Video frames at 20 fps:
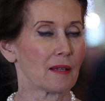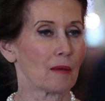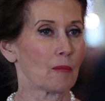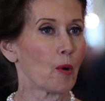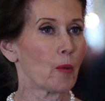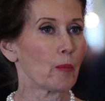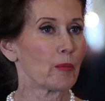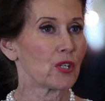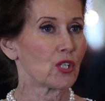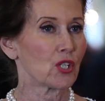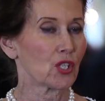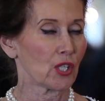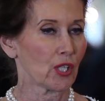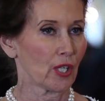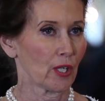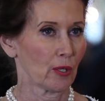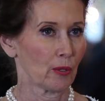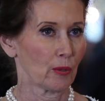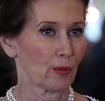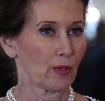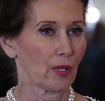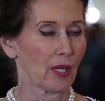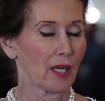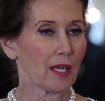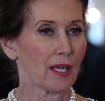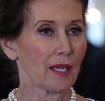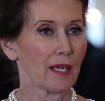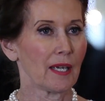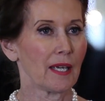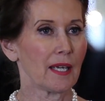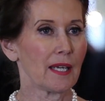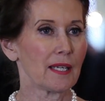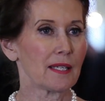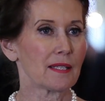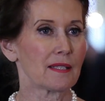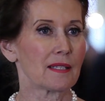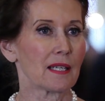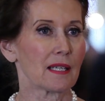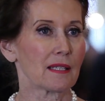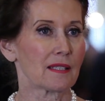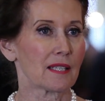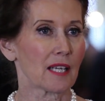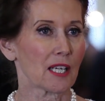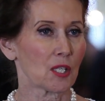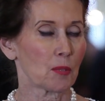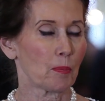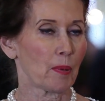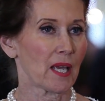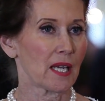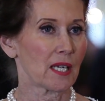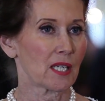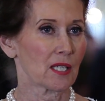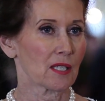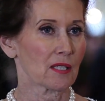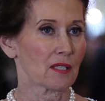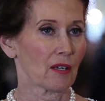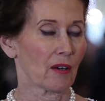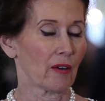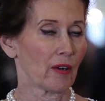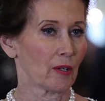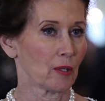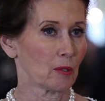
And what we showed is that such patients are